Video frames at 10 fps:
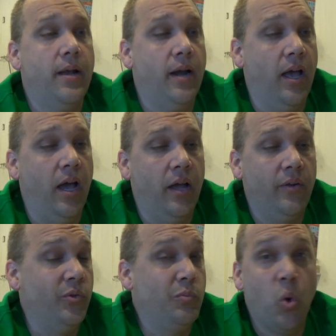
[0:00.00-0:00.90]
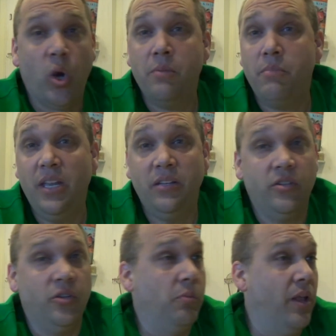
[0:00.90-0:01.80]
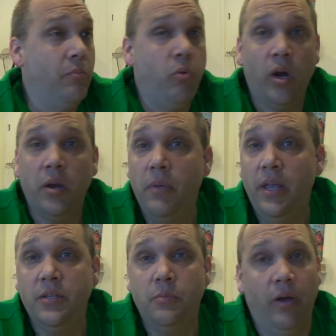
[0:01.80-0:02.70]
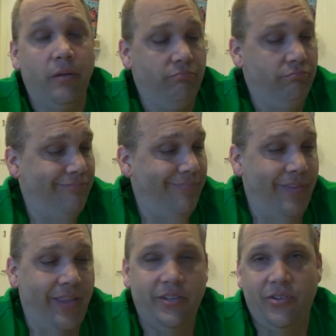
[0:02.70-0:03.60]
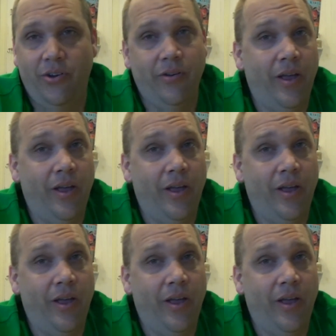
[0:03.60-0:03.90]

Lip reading: It was pork and beans, just plain pork and beans, but it turned